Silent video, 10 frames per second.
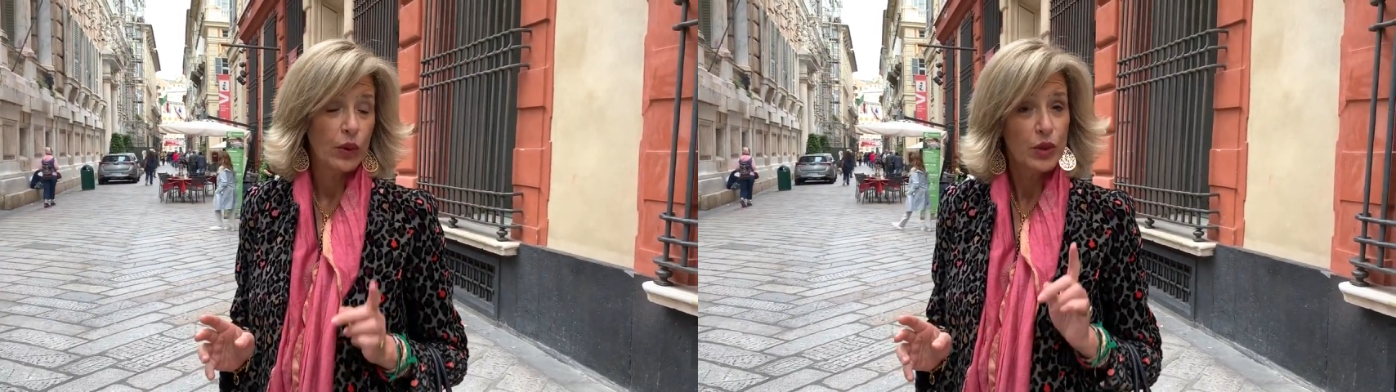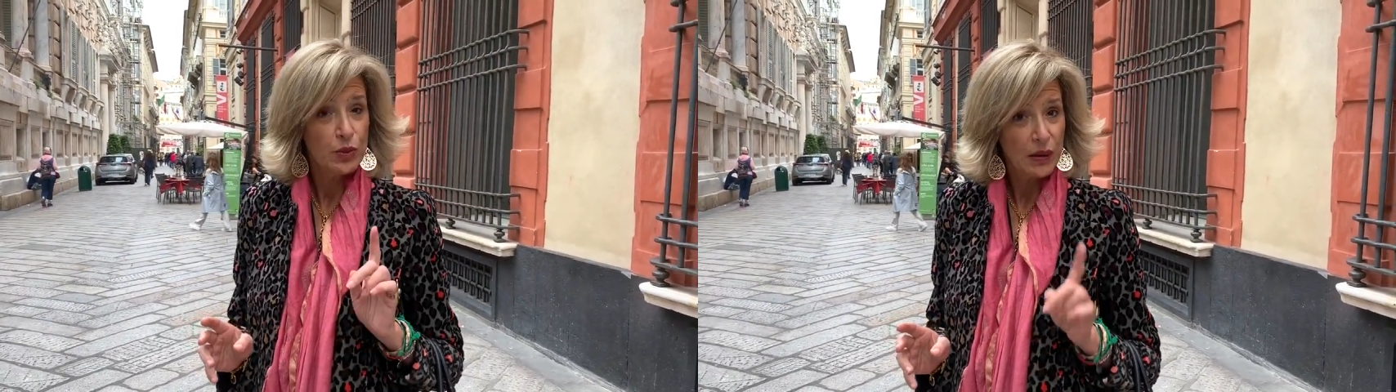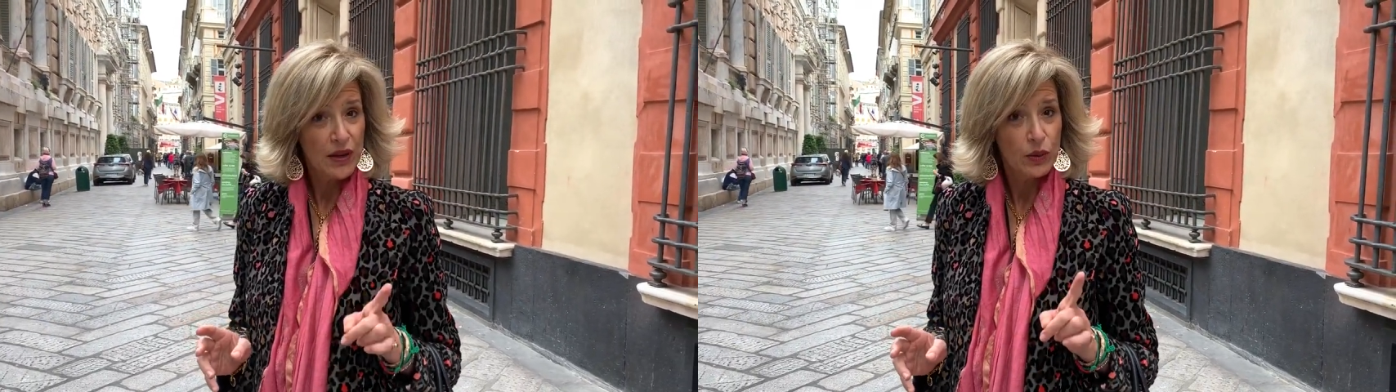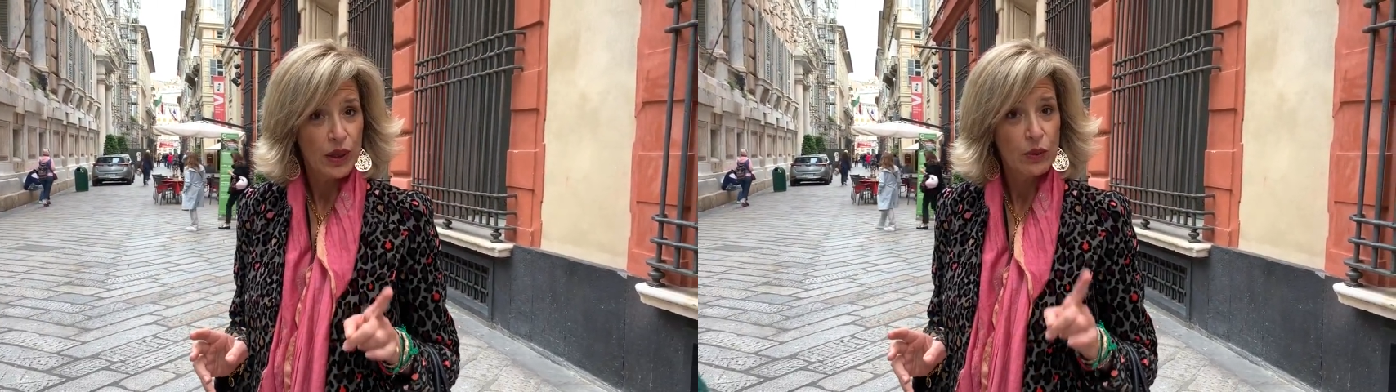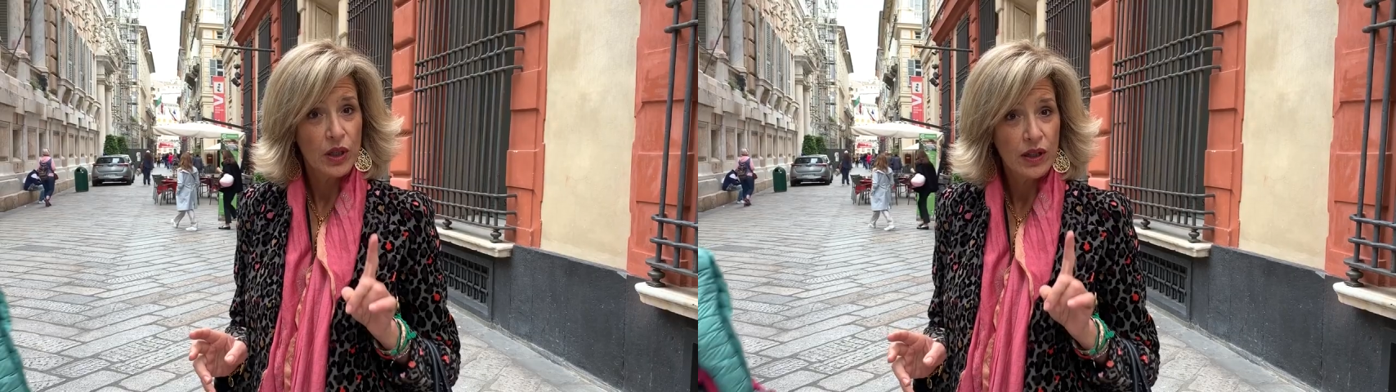which by the
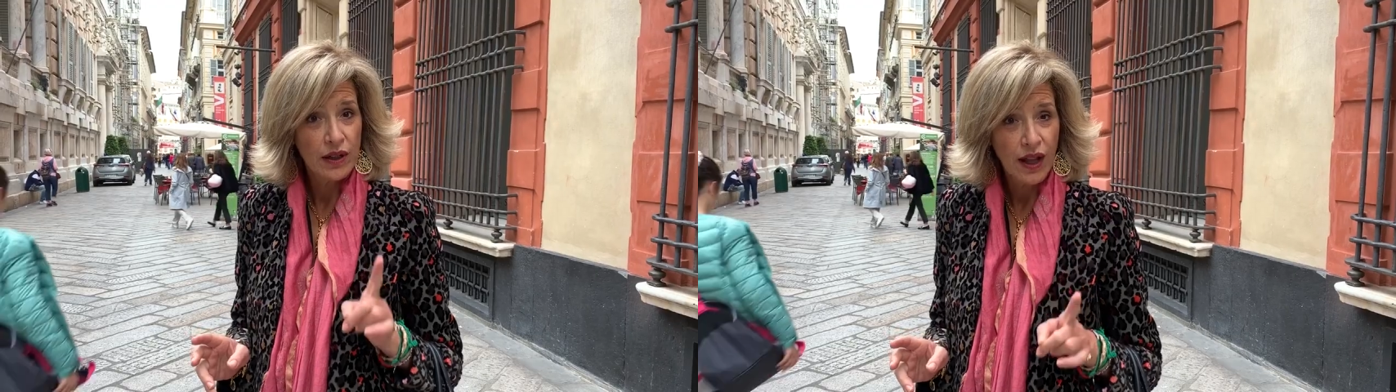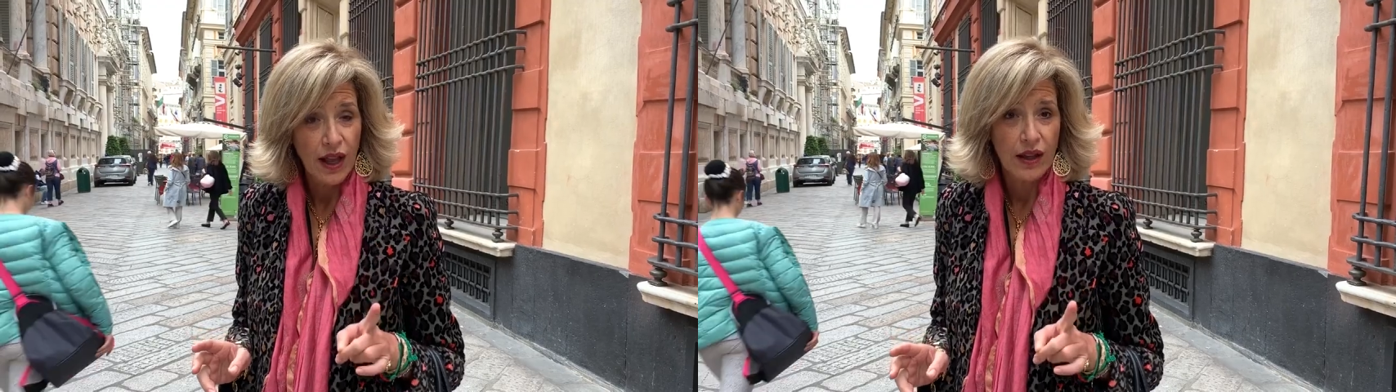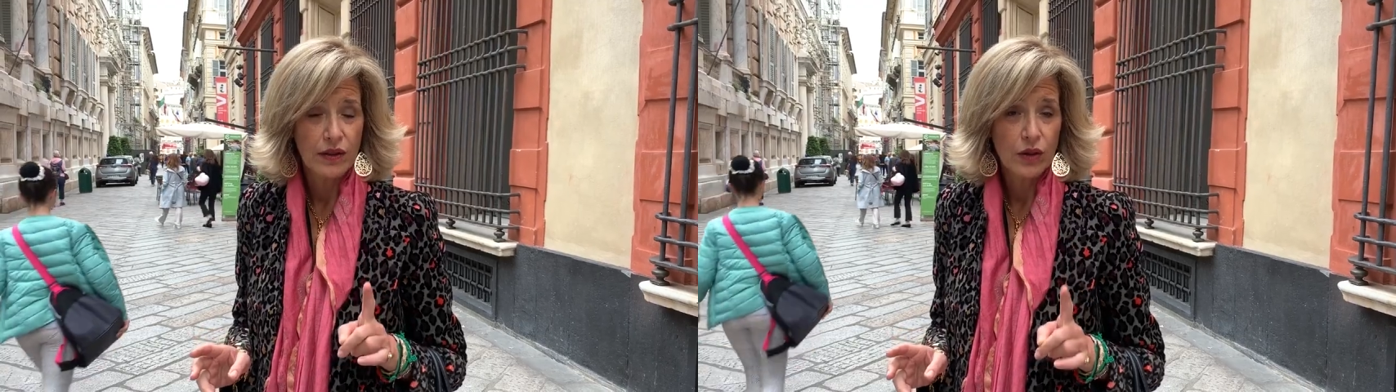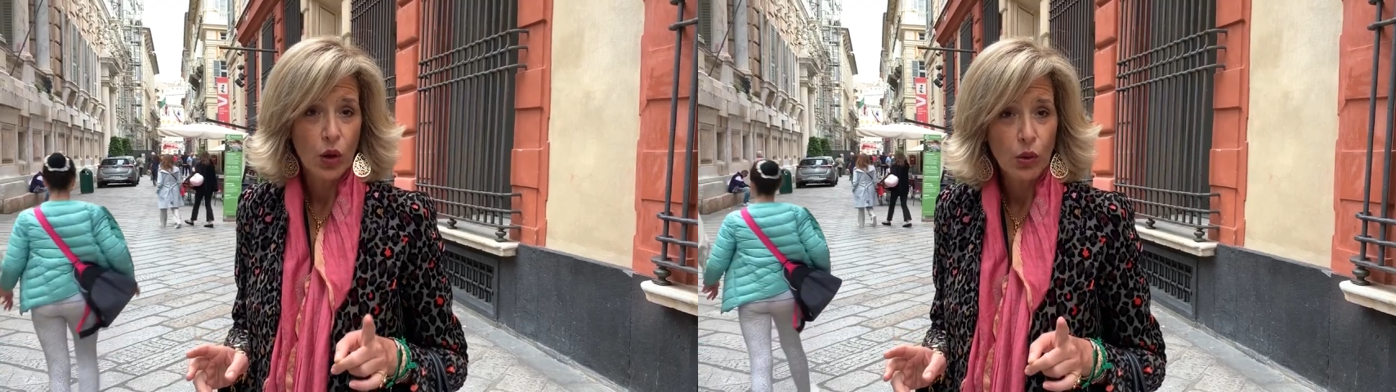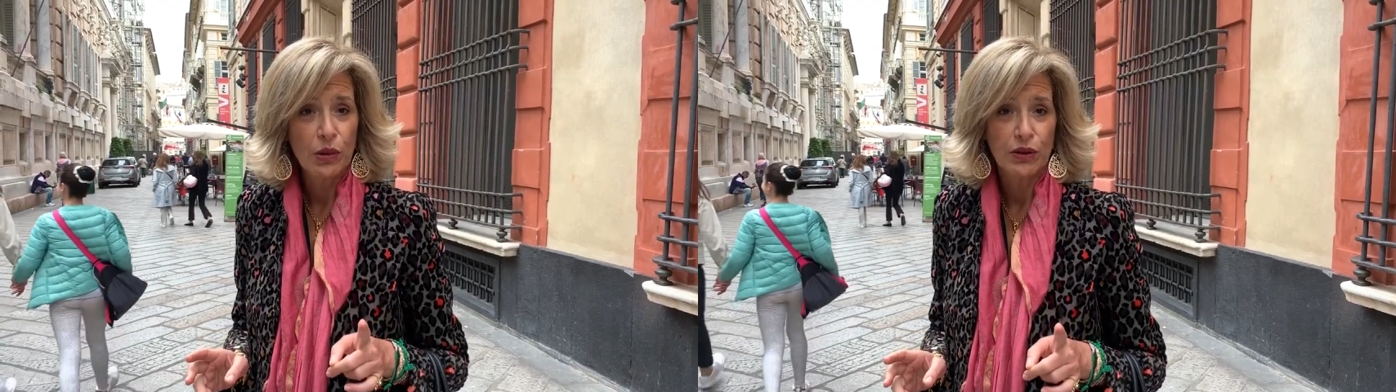way were not
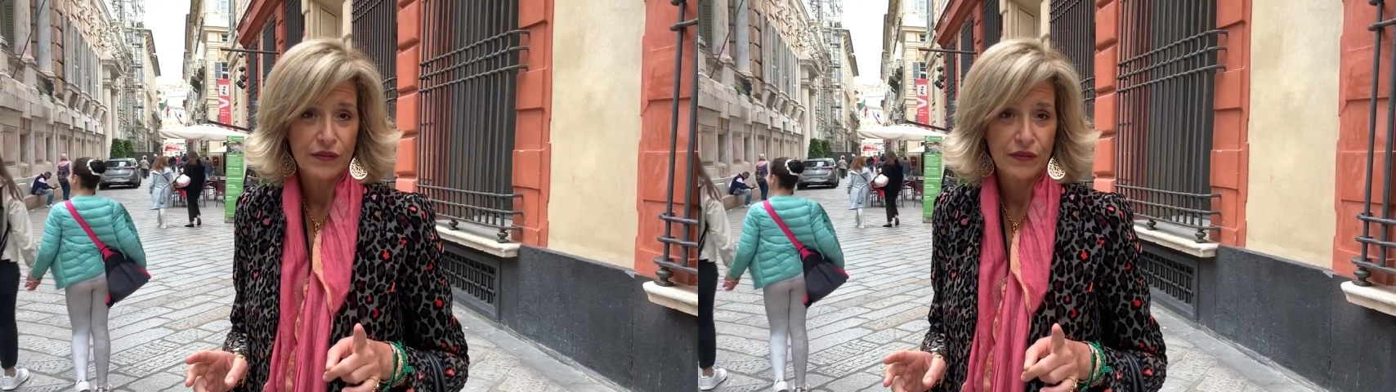noble